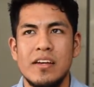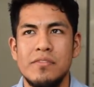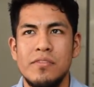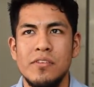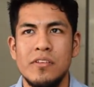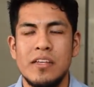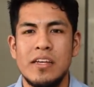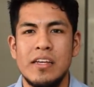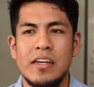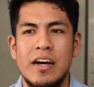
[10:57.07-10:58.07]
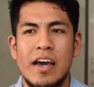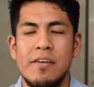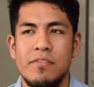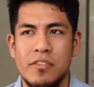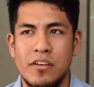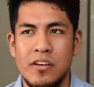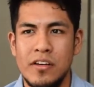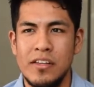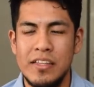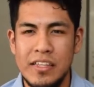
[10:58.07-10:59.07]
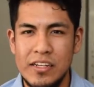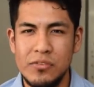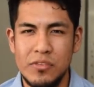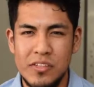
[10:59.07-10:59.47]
I feel like I have learned little